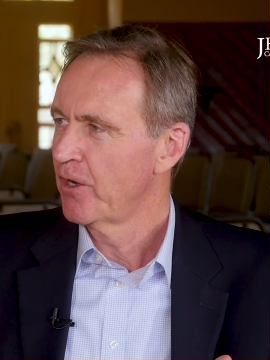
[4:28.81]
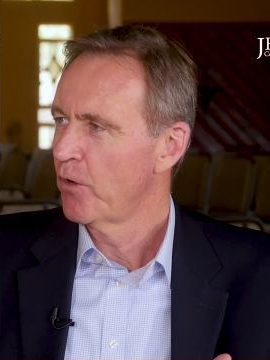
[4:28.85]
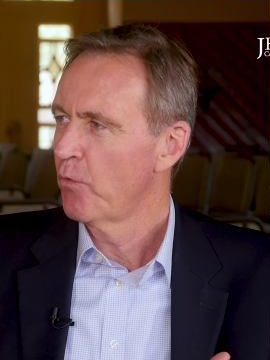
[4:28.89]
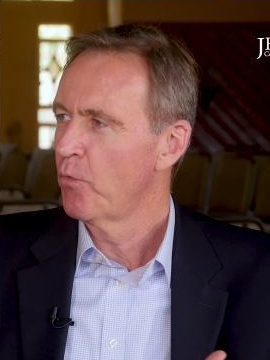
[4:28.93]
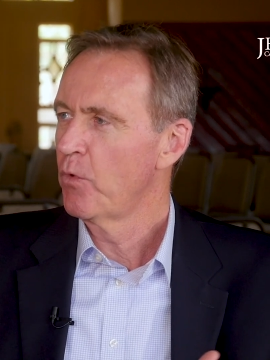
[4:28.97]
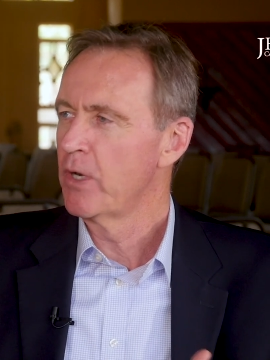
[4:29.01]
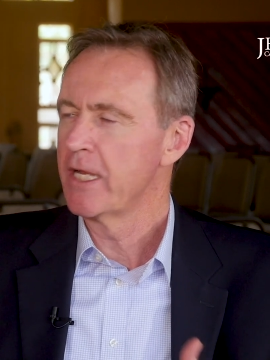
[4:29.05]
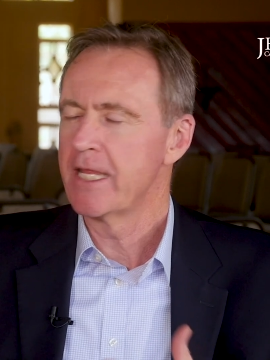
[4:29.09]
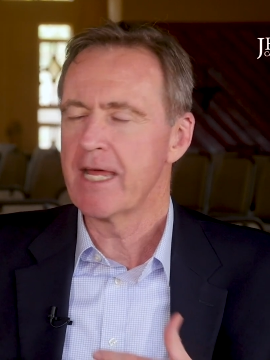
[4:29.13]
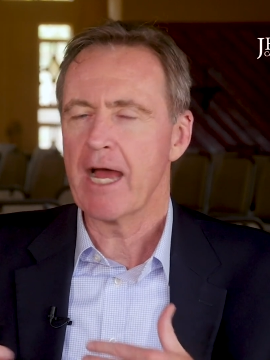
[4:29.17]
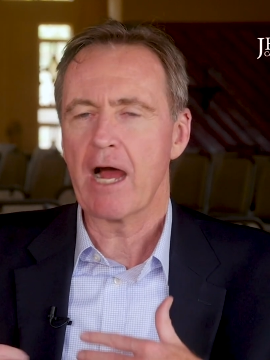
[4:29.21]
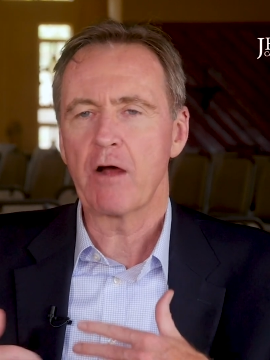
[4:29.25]

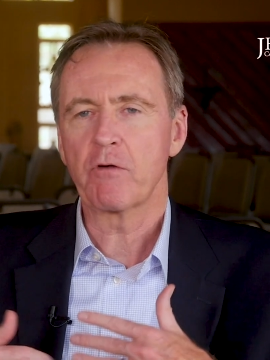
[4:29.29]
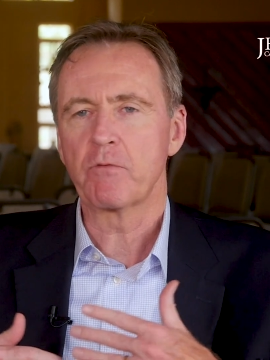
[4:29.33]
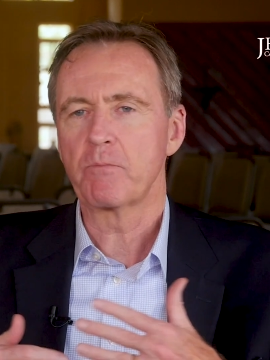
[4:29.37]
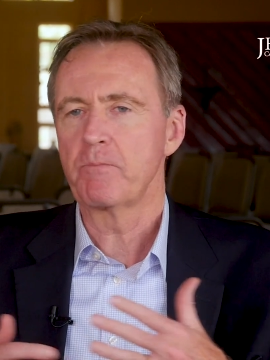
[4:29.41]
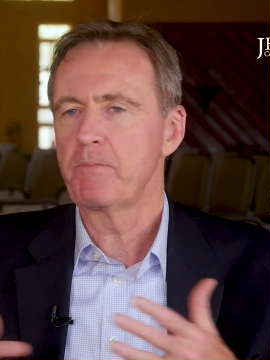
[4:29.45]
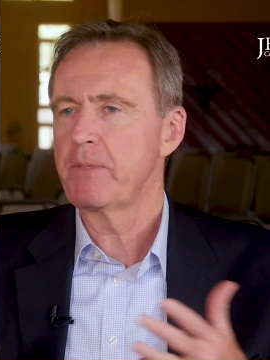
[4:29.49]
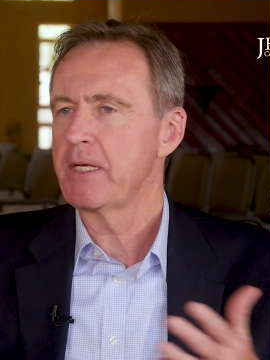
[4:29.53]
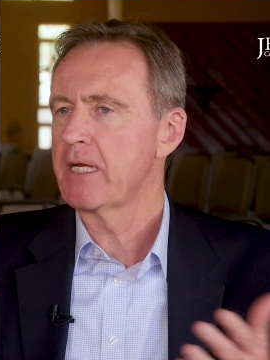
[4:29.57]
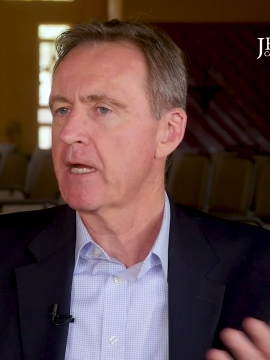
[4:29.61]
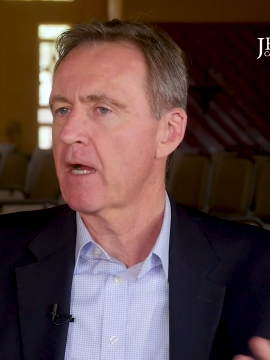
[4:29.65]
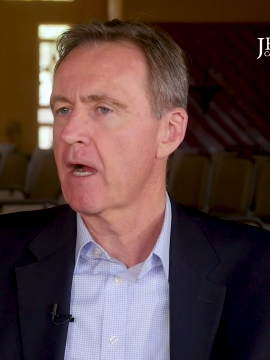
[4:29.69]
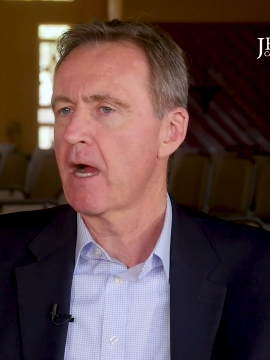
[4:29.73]
without
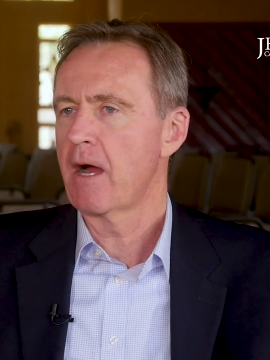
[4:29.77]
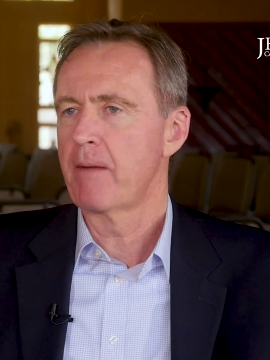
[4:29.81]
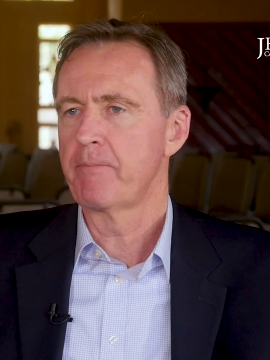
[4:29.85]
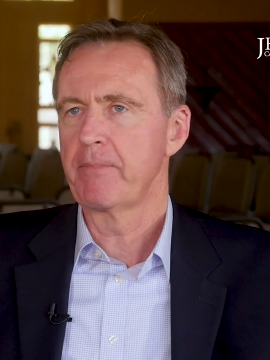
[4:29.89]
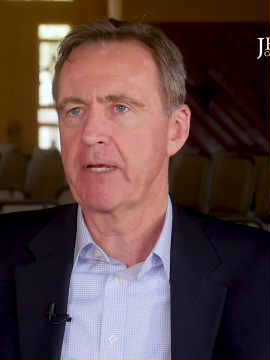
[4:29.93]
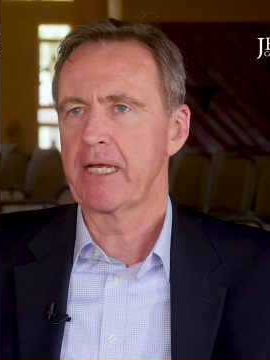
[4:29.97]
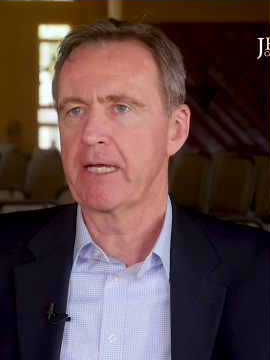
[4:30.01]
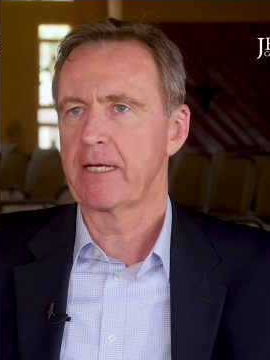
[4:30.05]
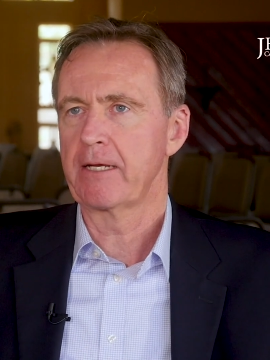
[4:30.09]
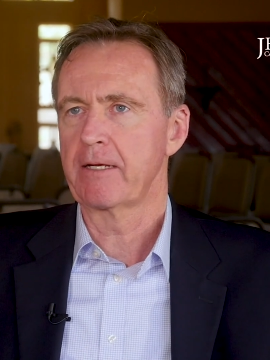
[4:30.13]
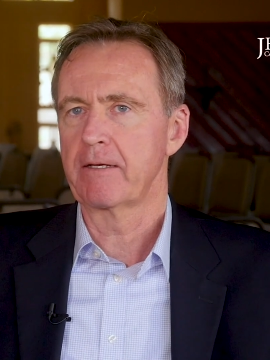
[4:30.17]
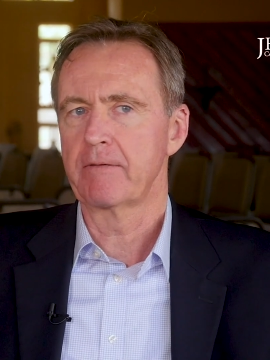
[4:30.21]

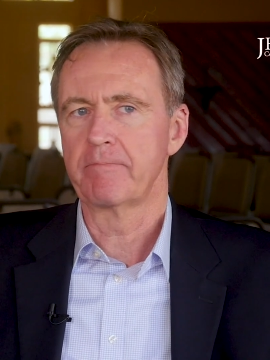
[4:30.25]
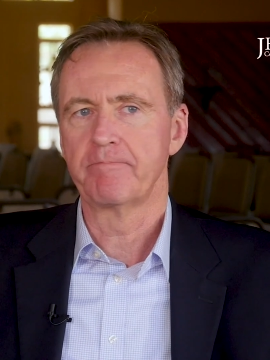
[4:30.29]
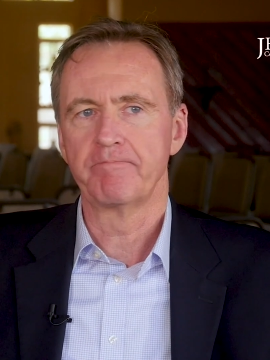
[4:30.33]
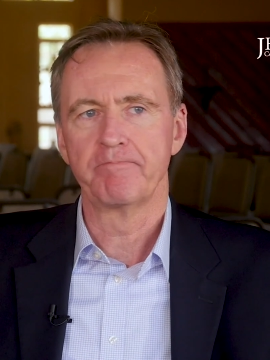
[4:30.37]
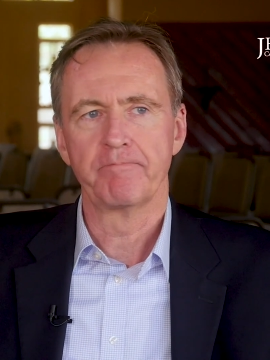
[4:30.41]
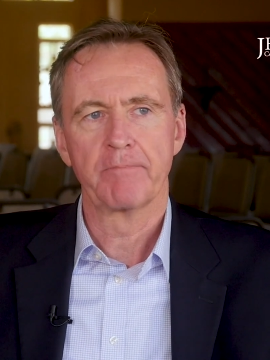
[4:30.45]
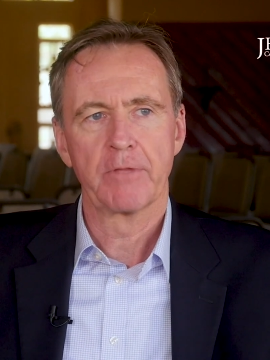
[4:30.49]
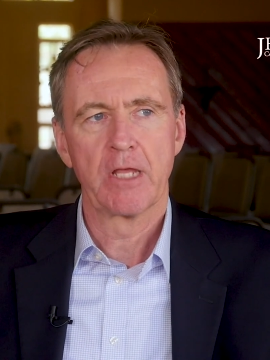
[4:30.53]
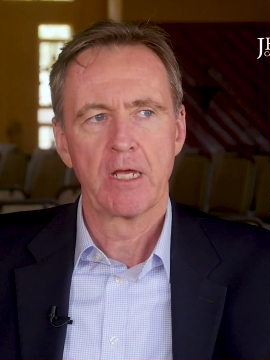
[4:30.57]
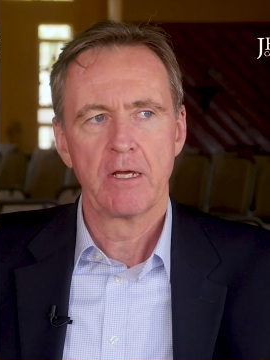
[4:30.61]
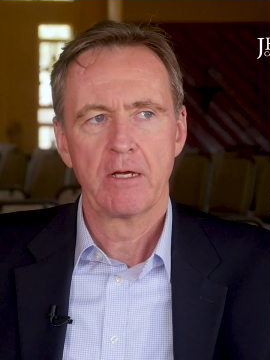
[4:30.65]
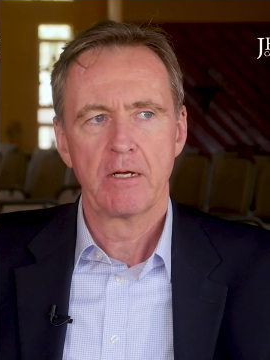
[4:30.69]
becoming
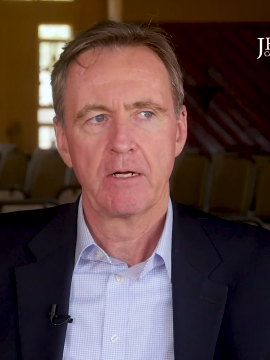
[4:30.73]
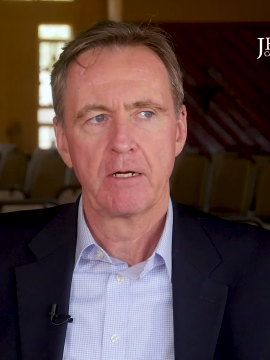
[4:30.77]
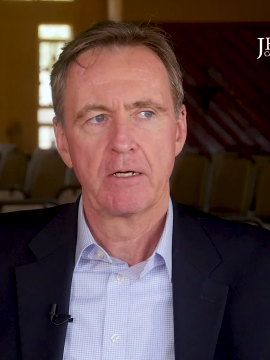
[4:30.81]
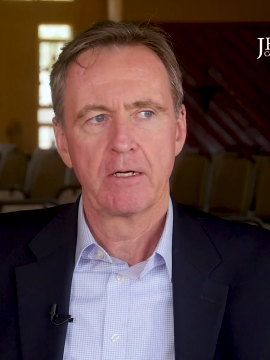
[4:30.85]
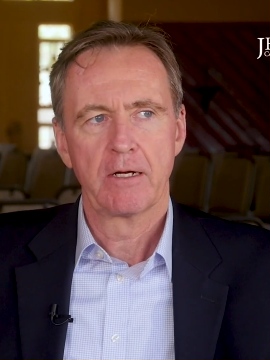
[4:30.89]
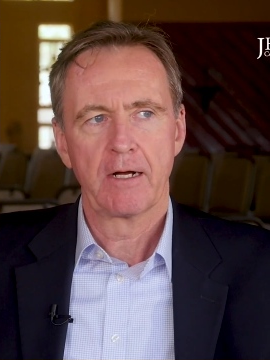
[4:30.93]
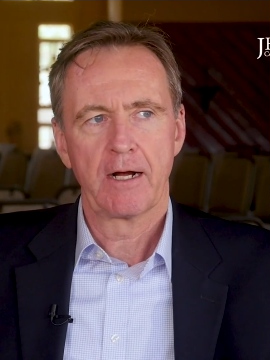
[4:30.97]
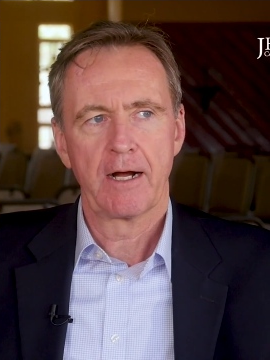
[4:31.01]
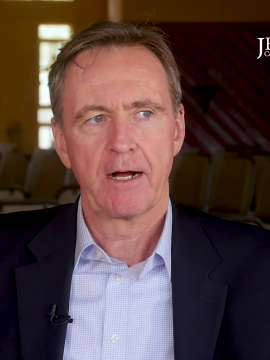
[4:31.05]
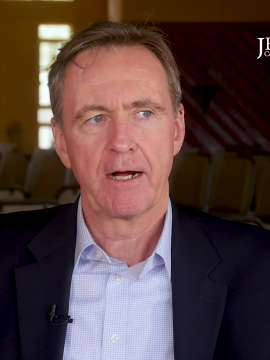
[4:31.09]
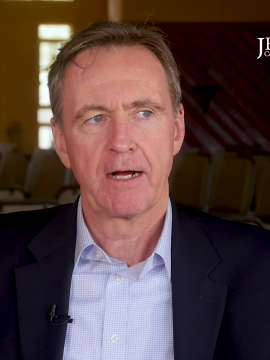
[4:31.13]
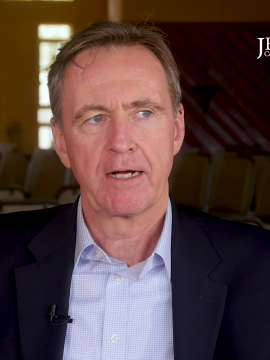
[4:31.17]

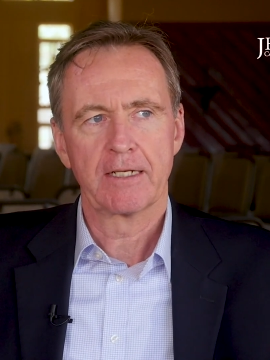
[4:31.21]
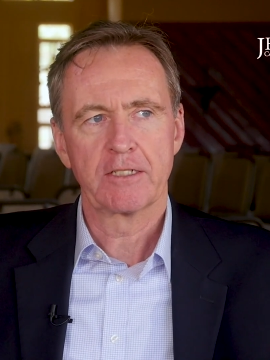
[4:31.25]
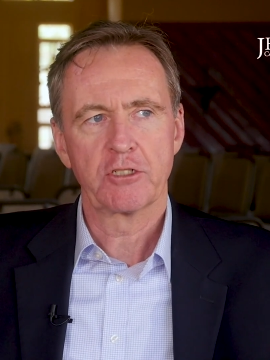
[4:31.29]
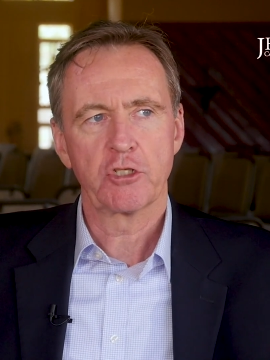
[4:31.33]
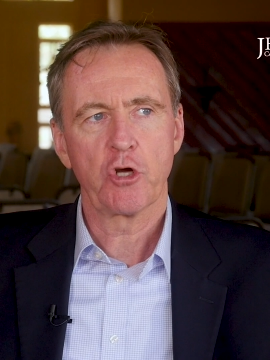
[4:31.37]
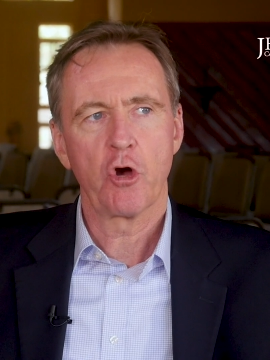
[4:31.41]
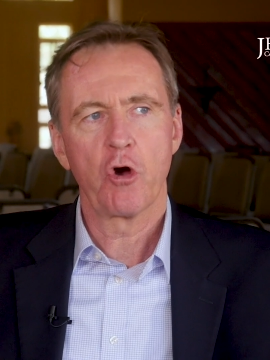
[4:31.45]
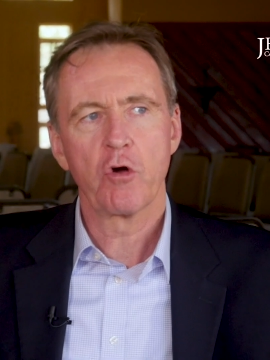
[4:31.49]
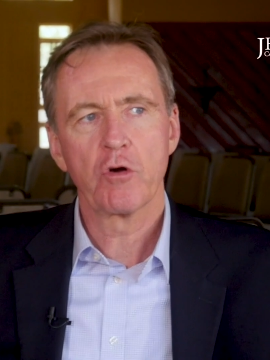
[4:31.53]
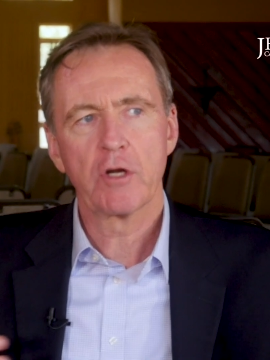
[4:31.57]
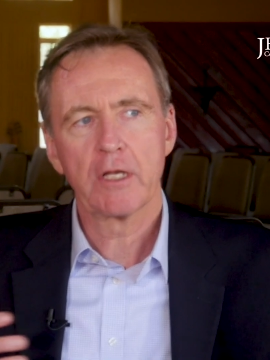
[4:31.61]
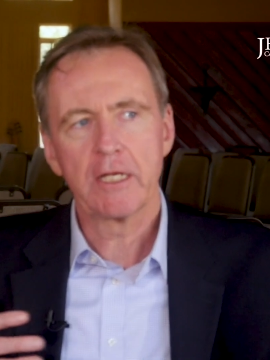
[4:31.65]

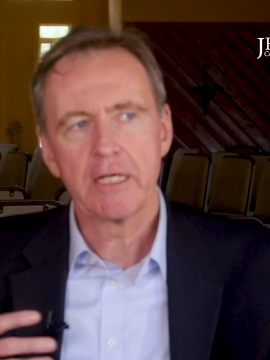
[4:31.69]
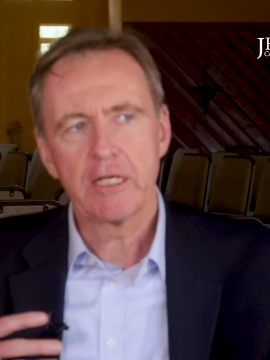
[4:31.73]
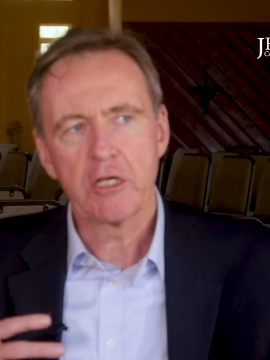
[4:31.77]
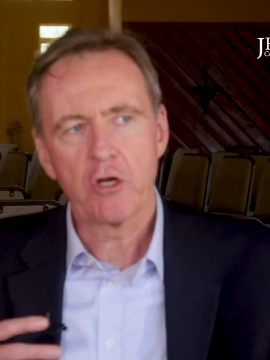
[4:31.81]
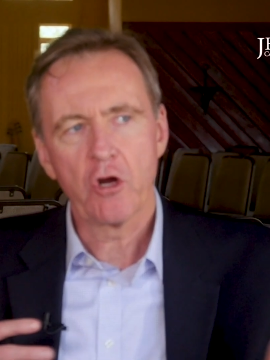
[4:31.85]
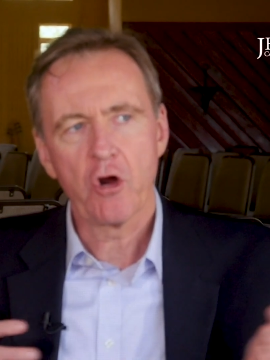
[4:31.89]
totally